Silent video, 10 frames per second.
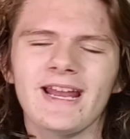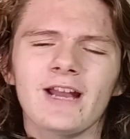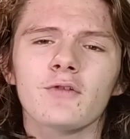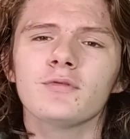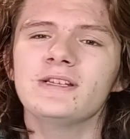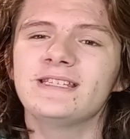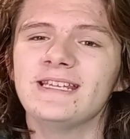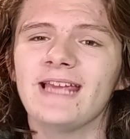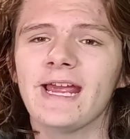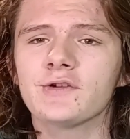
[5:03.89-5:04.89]
And I don't really
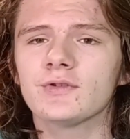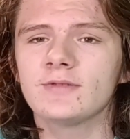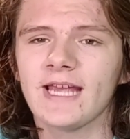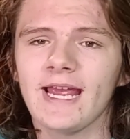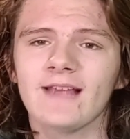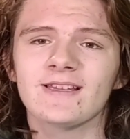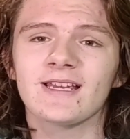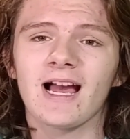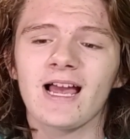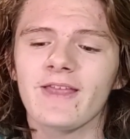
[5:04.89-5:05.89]
see Andrew Tate as a
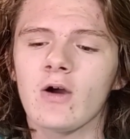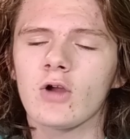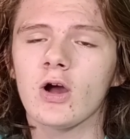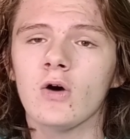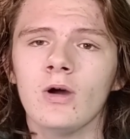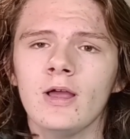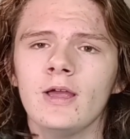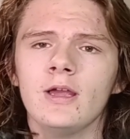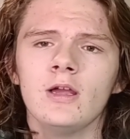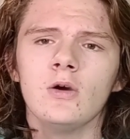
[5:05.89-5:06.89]
guy that will go
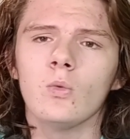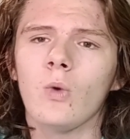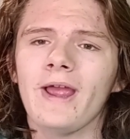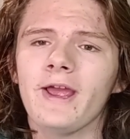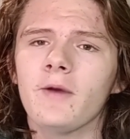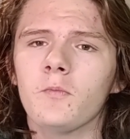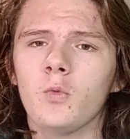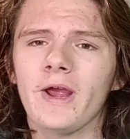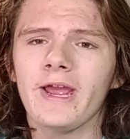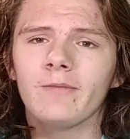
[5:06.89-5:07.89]

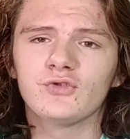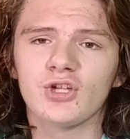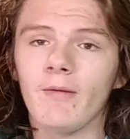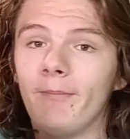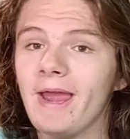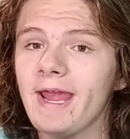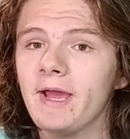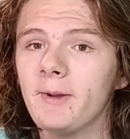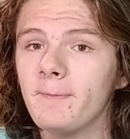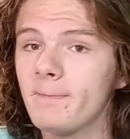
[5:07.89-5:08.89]
wham, wham,
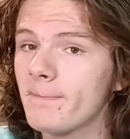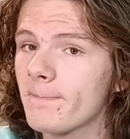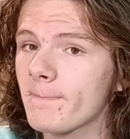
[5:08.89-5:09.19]
chabam.